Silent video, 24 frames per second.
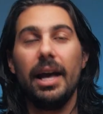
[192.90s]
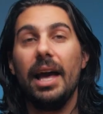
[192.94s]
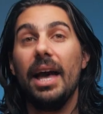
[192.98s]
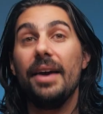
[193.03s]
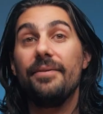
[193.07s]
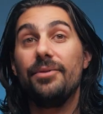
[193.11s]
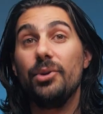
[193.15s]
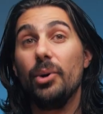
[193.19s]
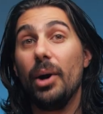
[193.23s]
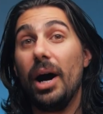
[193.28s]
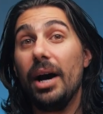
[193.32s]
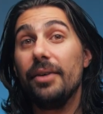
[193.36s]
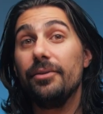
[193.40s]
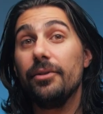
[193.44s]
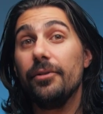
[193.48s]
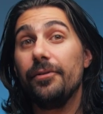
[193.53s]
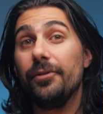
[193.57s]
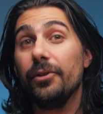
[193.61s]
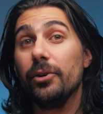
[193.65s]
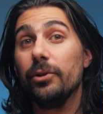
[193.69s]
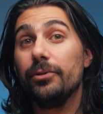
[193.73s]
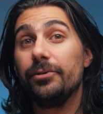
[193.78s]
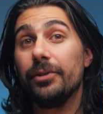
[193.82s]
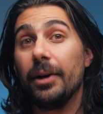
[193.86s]
If you have a
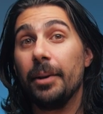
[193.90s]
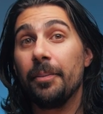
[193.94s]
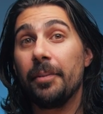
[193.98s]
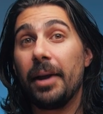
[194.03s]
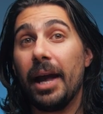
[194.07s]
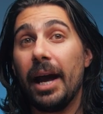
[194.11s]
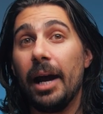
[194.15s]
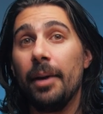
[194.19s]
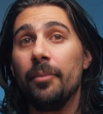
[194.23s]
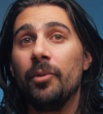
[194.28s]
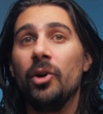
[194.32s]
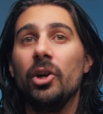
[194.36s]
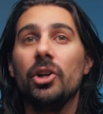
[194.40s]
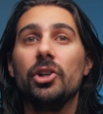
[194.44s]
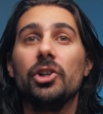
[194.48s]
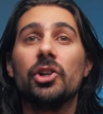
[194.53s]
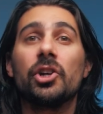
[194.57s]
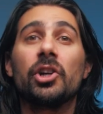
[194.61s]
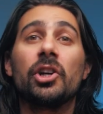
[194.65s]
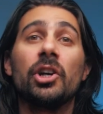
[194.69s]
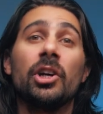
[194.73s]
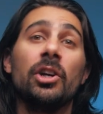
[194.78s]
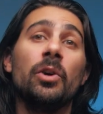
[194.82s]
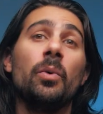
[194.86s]
full frame camera,
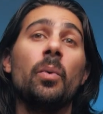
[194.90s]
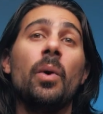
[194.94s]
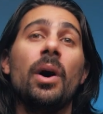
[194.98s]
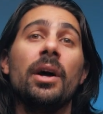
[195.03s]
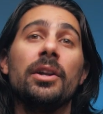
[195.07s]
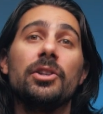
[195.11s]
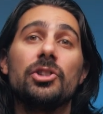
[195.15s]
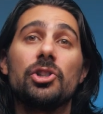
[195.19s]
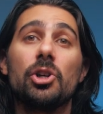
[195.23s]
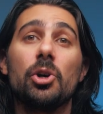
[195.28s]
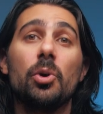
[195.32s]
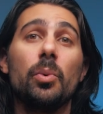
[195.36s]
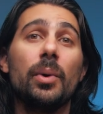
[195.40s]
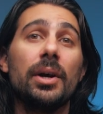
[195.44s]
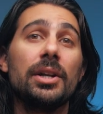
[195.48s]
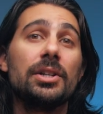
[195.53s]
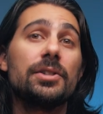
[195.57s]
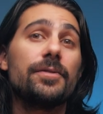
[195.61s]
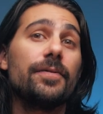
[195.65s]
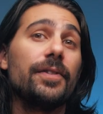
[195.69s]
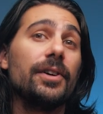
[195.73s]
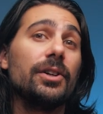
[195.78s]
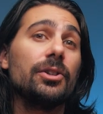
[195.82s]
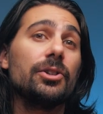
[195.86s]
you're gonna want two
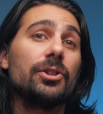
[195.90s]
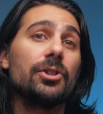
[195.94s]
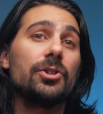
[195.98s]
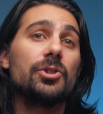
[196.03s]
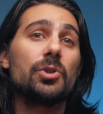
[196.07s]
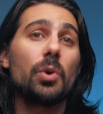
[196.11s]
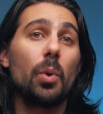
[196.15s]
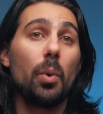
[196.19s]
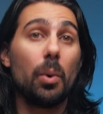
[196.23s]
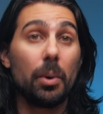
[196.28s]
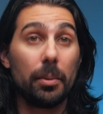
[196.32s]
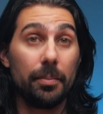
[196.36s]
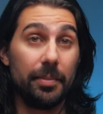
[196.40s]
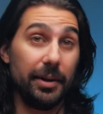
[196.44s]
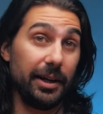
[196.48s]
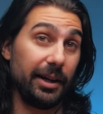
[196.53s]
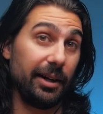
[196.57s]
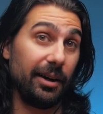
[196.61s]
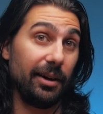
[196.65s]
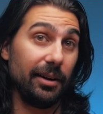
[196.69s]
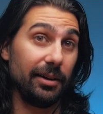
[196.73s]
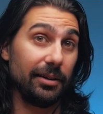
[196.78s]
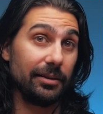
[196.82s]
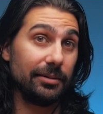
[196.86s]
inch filters or
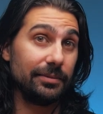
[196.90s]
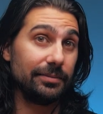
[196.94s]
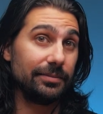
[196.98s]
bigger.